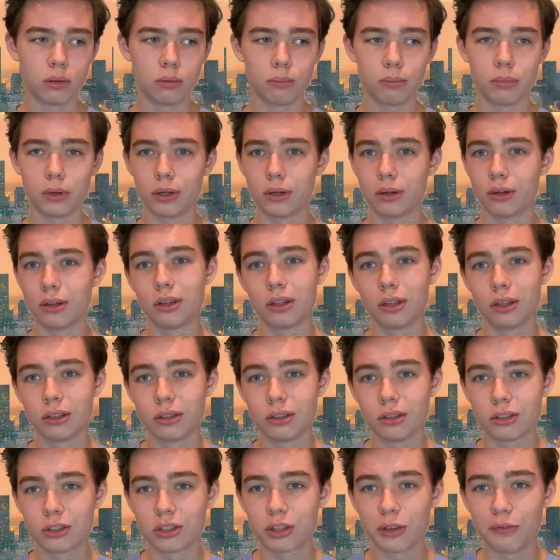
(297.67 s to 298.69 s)
But
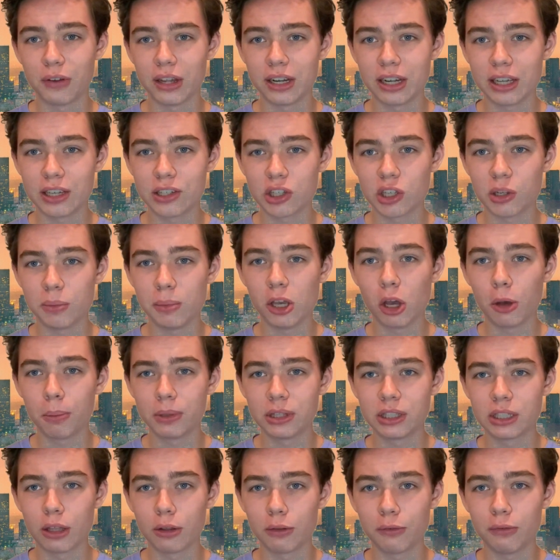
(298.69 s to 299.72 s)
Stephon Diggs can be
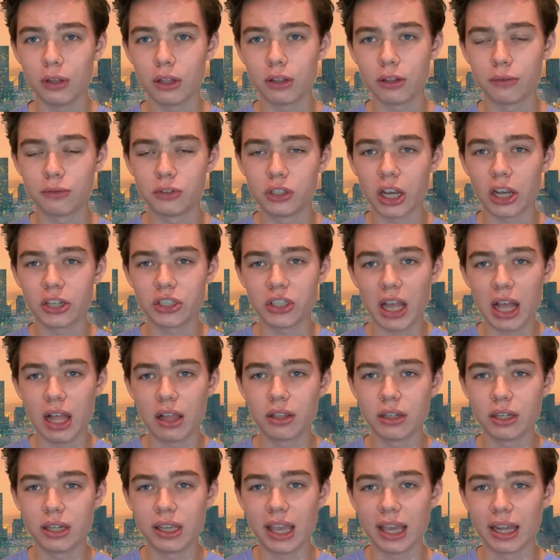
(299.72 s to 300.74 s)
open down the field. If Josh
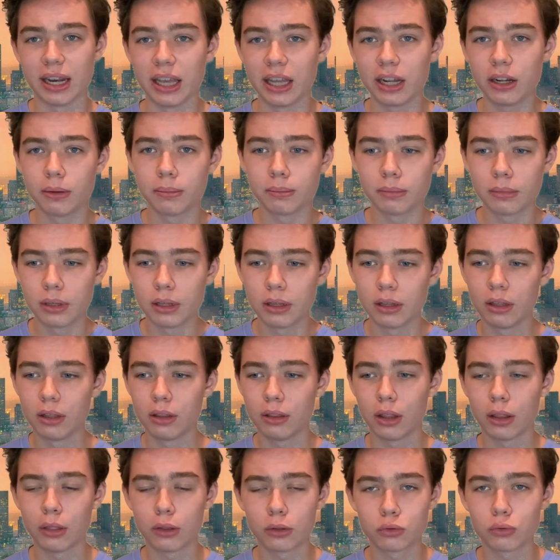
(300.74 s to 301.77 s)
Allen can't hit him,
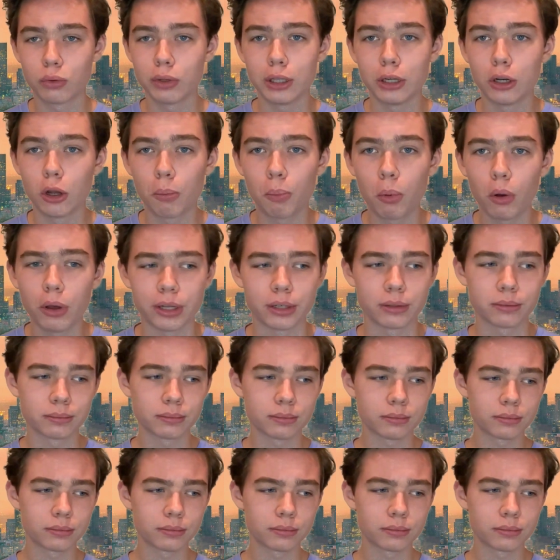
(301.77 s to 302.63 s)
then there's really no point.